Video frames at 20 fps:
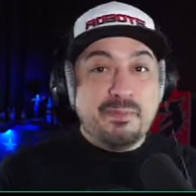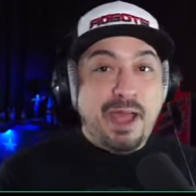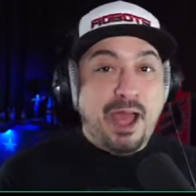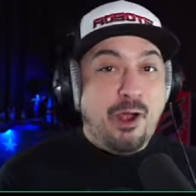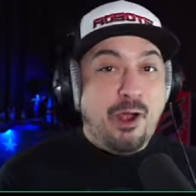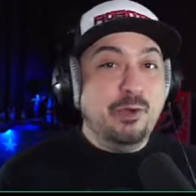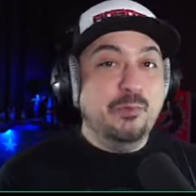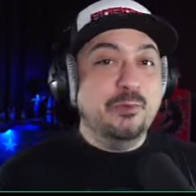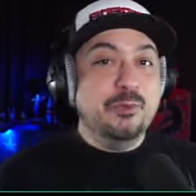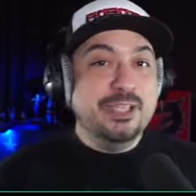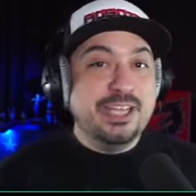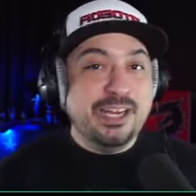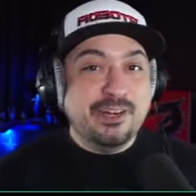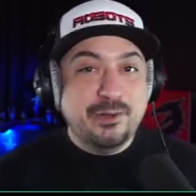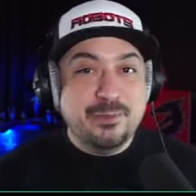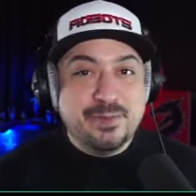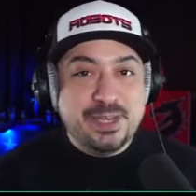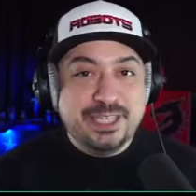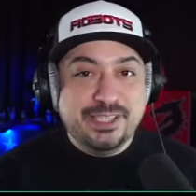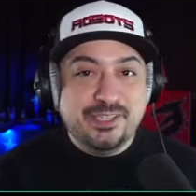powerful
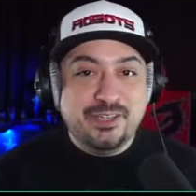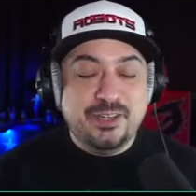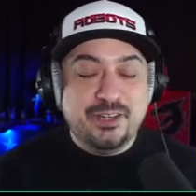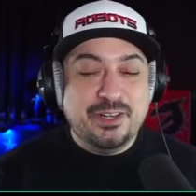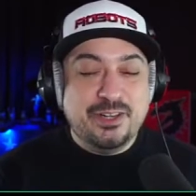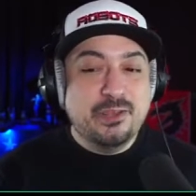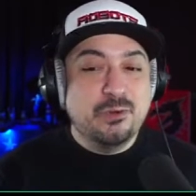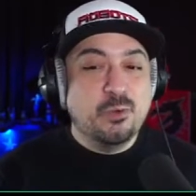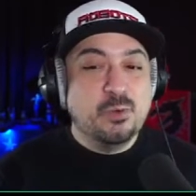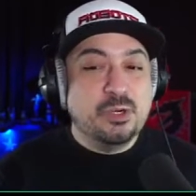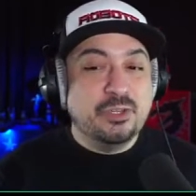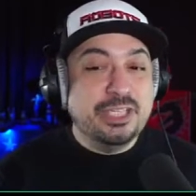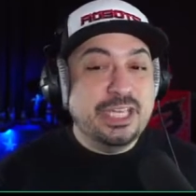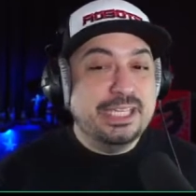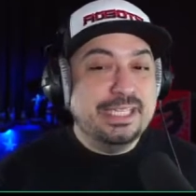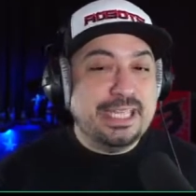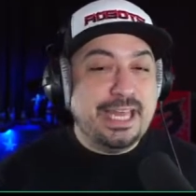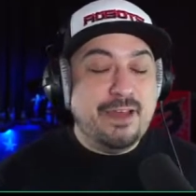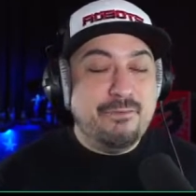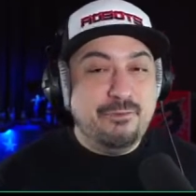necromancer the world
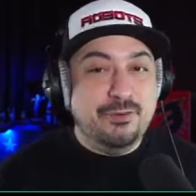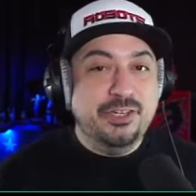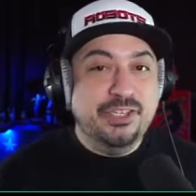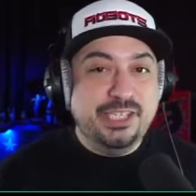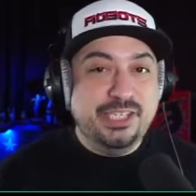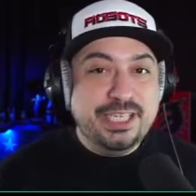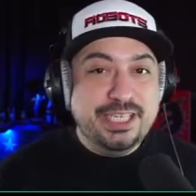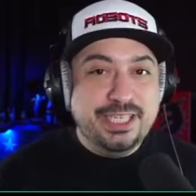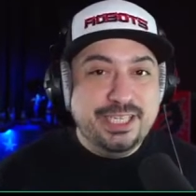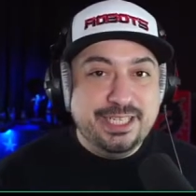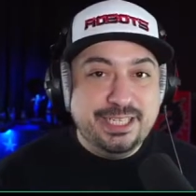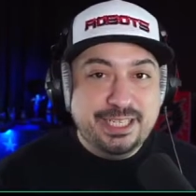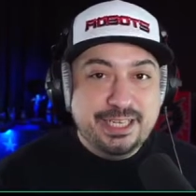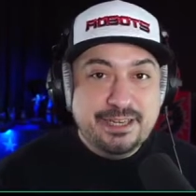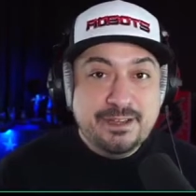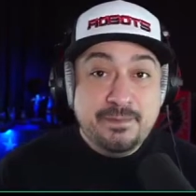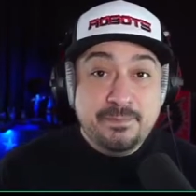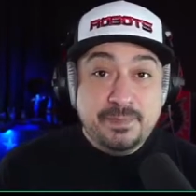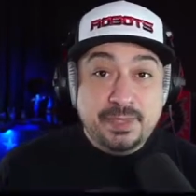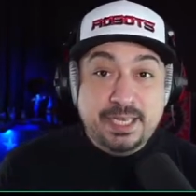has ever seen
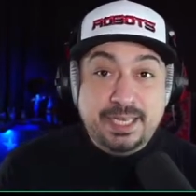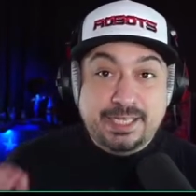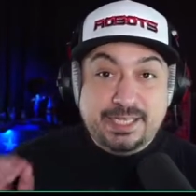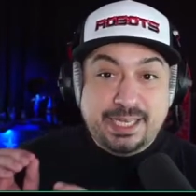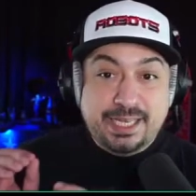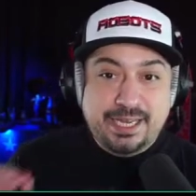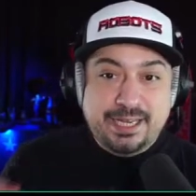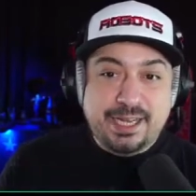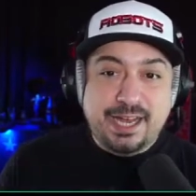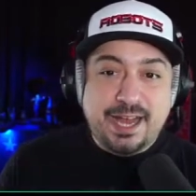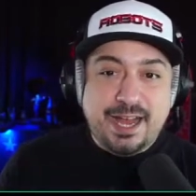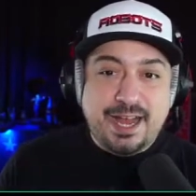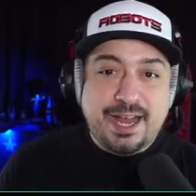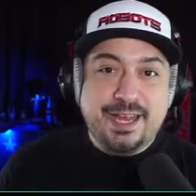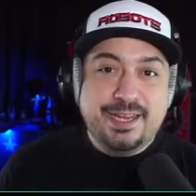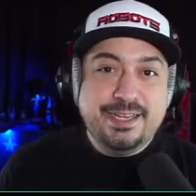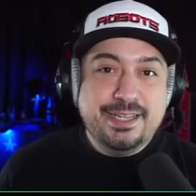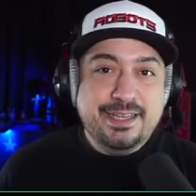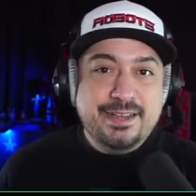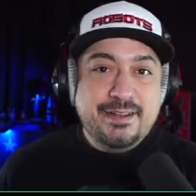is a
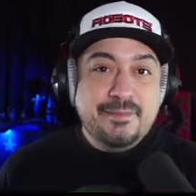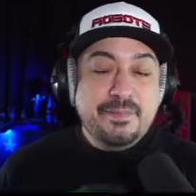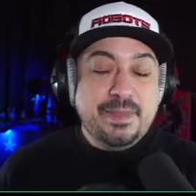god,